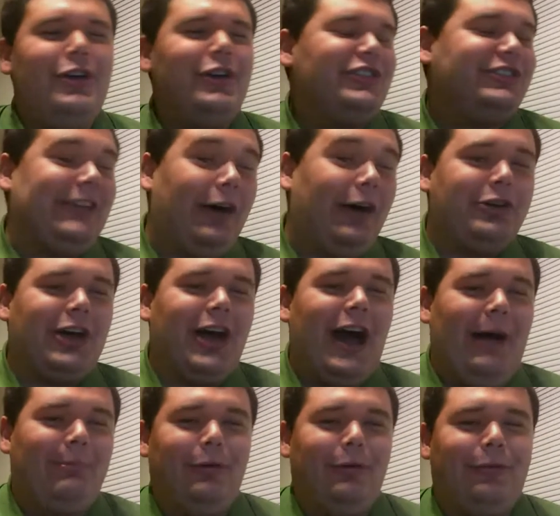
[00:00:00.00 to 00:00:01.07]
sell
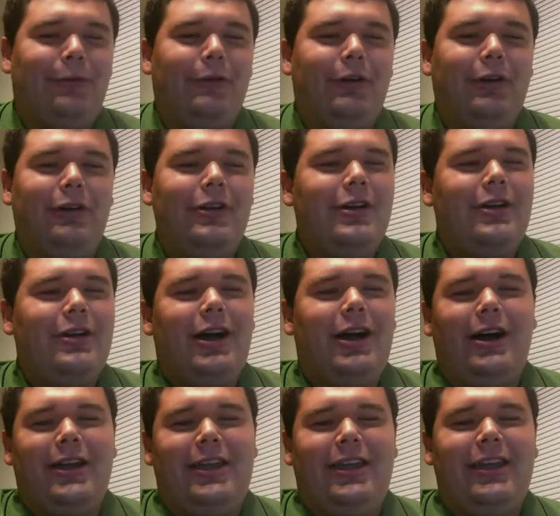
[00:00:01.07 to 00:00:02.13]
Cobb before
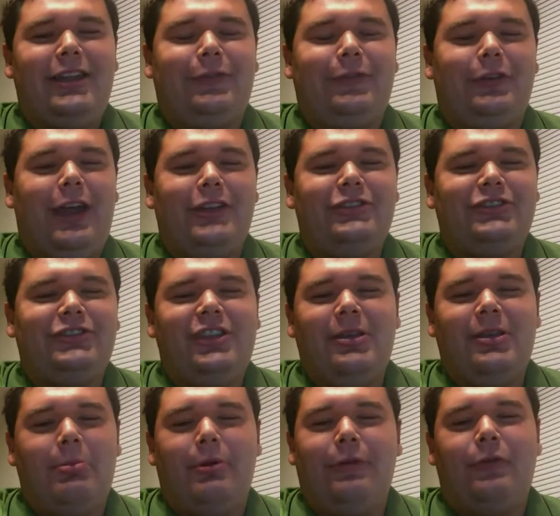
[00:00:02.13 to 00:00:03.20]
he hits free agency
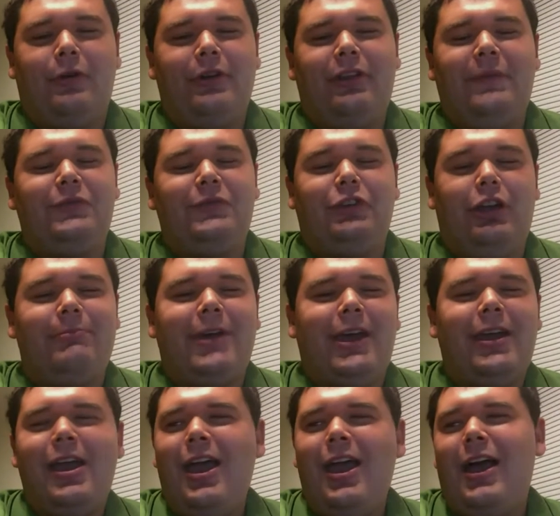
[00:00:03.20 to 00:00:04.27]
and before he leaves Green
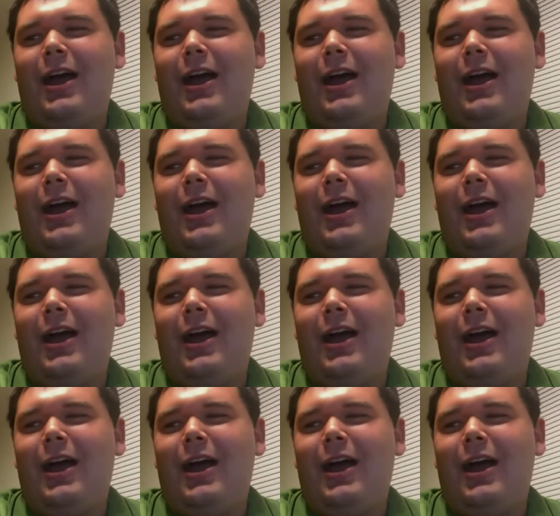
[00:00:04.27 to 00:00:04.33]
Bay.